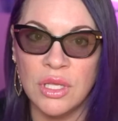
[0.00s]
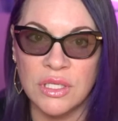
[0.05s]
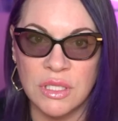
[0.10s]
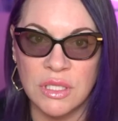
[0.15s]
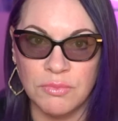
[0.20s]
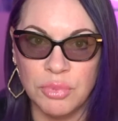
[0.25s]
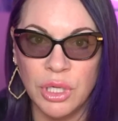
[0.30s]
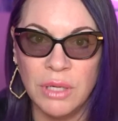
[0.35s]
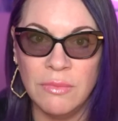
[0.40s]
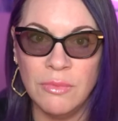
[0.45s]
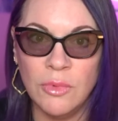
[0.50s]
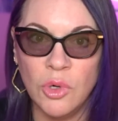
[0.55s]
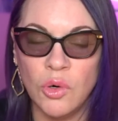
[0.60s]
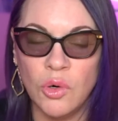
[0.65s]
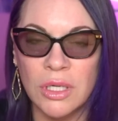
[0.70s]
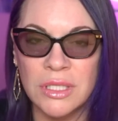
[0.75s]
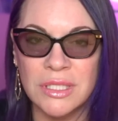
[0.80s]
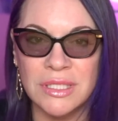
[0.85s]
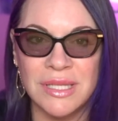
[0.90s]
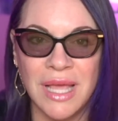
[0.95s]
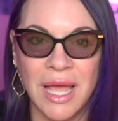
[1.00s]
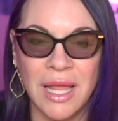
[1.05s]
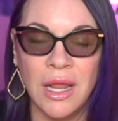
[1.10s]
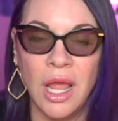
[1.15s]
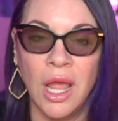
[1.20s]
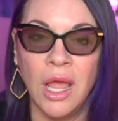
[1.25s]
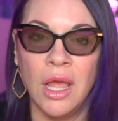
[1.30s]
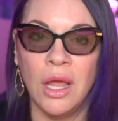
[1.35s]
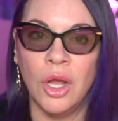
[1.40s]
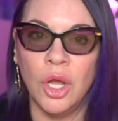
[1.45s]
Supreme Court said,
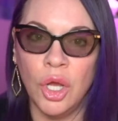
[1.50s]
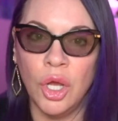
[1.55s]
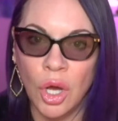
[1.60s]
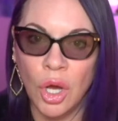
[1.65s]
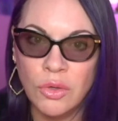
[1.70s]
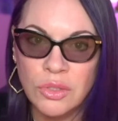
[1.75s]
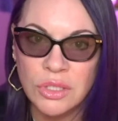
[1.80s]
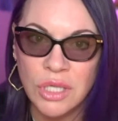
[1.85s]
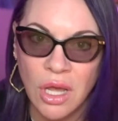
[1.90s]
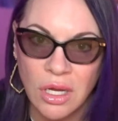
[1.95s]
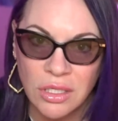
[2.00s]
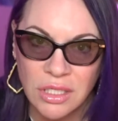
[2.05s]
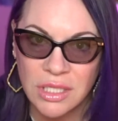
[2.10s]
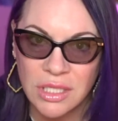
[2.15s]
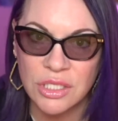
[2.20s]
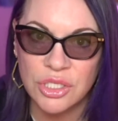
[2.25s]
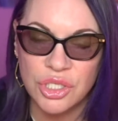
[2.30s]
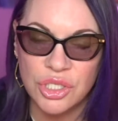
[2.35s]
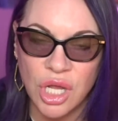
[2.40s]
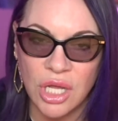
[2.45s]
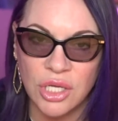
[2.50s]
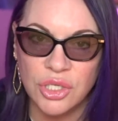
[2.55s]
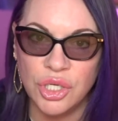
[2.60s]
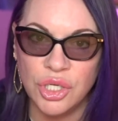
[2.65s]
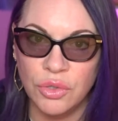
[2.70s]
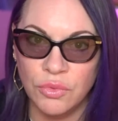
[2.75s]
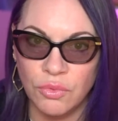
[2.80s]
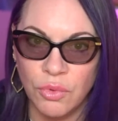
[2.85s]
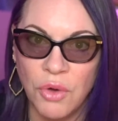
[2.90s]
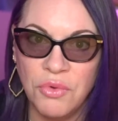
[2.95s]
go talk to the judge
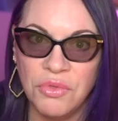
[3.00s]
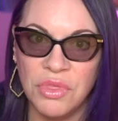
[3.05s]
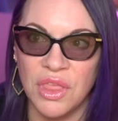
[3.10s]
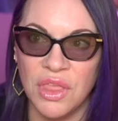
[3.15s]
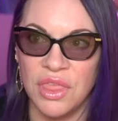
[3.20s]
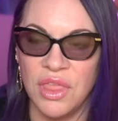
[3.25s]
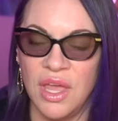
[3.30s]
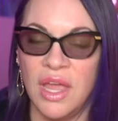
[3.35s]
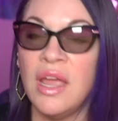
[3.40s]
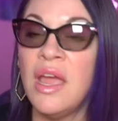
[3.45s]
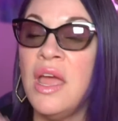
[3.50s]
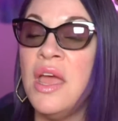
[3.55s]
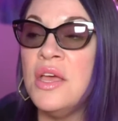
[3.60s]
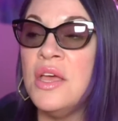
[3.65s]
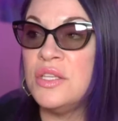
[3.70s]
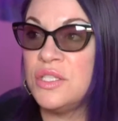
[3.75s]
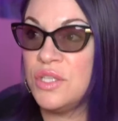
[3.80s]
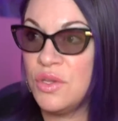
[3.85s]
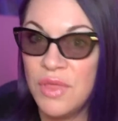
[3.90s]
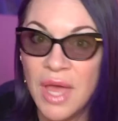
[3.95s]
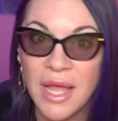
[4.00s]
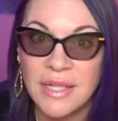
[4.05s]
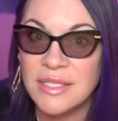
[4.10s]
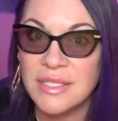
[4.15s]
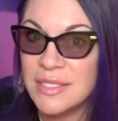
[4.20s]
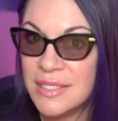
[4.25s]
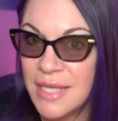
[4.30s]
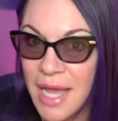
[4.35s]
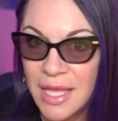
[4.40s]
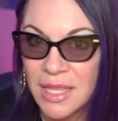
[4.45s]
who wrote the thing. So that's
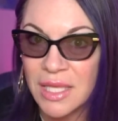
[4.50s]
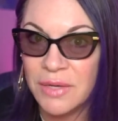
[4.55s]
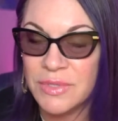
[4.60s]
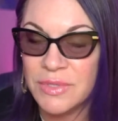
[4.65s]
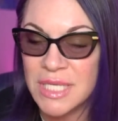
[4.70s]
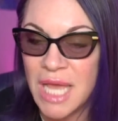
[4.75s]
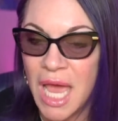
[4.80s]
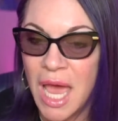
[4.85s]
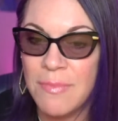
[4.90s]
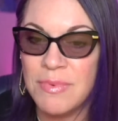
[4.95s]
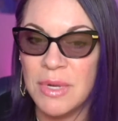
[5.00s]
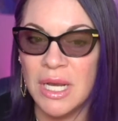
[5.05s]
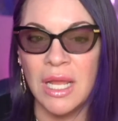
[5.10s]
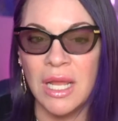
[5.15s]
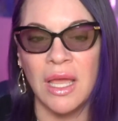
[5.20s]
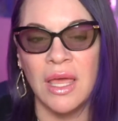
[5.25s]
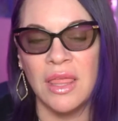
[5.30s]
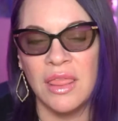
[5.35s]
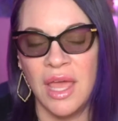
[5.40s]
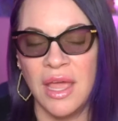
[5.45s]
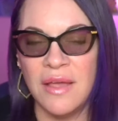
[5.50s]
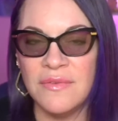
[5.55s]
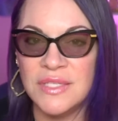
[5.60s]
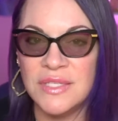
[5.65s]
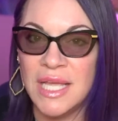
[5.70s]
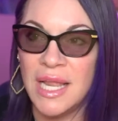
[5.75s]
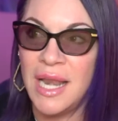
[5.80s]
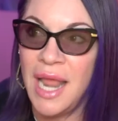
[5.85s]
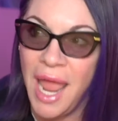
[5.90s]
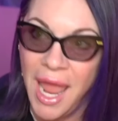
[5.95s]
exactly what's happening. They have
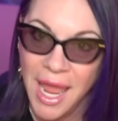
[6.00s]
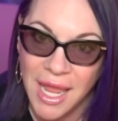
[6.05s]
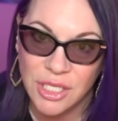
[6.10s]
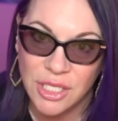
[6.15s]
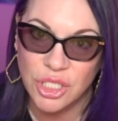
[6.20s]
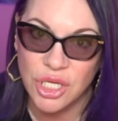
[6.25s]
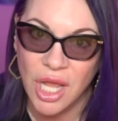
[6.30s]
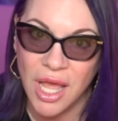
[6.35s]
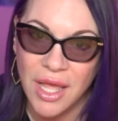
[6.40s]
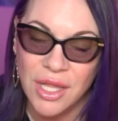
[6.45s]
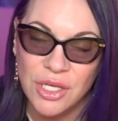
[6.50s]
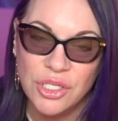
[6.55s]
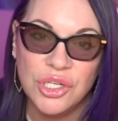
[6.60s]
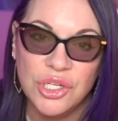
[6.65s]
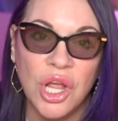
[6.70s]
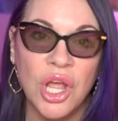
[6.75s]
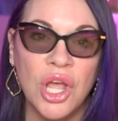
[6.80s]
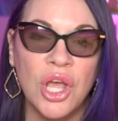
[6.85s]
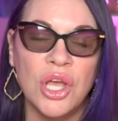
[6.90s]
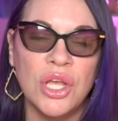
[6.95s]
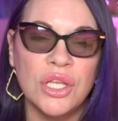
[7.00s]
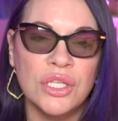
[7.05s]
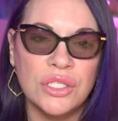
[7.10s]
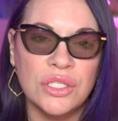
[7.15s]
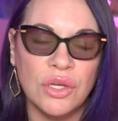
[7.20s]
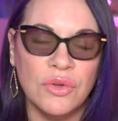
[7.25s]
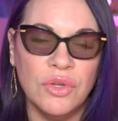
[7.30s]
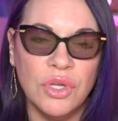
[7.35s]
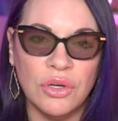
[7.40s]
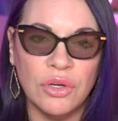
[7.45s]
said, hey, judge,
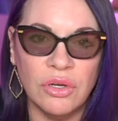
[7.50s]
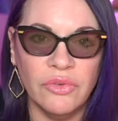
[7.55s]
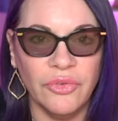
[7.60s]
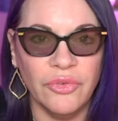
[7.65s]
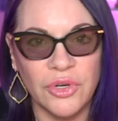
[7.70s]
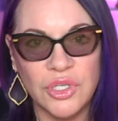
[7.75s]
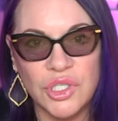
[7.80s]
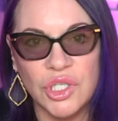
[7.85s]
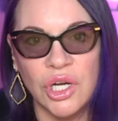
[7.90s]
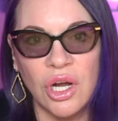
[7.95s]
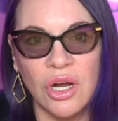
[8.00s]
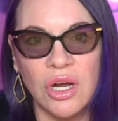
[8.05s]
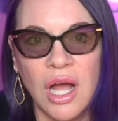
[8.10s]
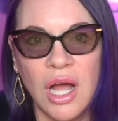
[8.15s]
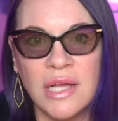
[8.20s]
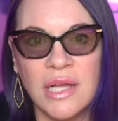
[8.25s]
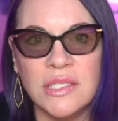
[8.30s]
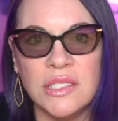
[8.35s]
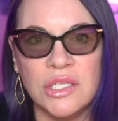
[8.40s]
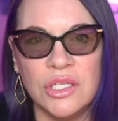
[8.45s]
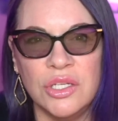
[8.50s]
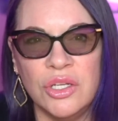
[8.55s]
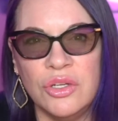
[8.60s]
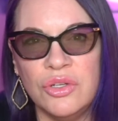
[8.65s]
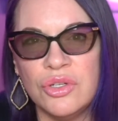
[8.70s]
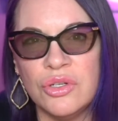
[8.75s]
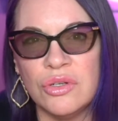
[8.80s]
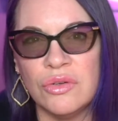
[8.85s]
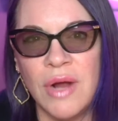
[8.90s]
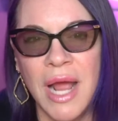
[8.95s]
so you're infringing our
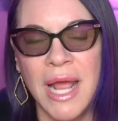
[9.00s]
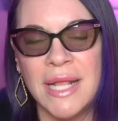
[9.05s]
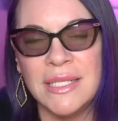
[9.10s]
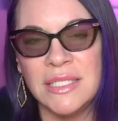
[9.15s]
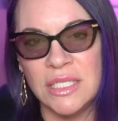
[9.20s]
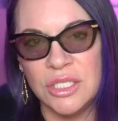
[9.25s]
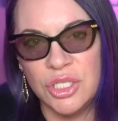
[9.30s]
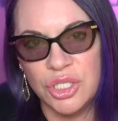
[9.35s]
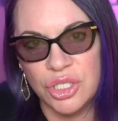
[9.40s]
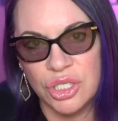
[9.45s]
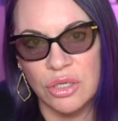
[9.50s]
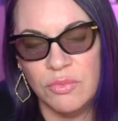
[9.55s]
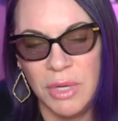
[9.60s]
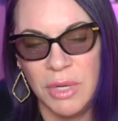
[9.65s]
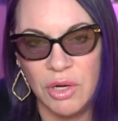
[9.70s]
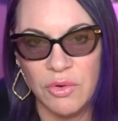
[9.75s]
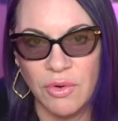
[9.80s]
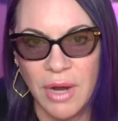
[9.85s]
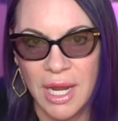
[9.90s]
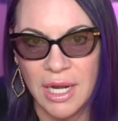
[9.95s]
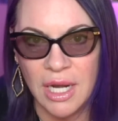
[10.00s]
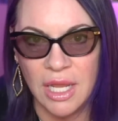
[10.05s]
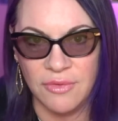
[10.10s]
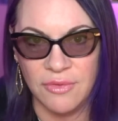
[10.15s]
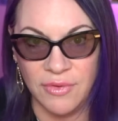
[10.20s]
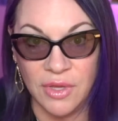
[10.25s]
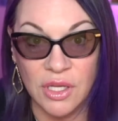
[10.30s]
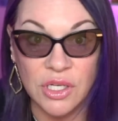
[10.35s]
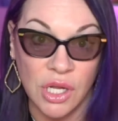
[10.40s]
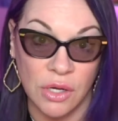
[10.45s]
constitutional rights. It'd sure be great
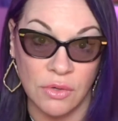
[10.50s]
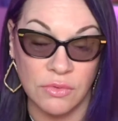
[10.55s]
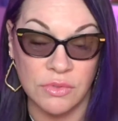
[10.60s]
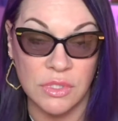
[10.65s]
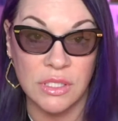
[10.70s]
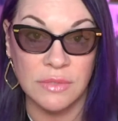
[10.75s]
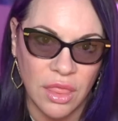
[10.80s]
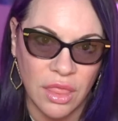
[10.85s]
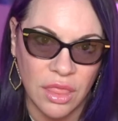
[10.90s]
if you don't.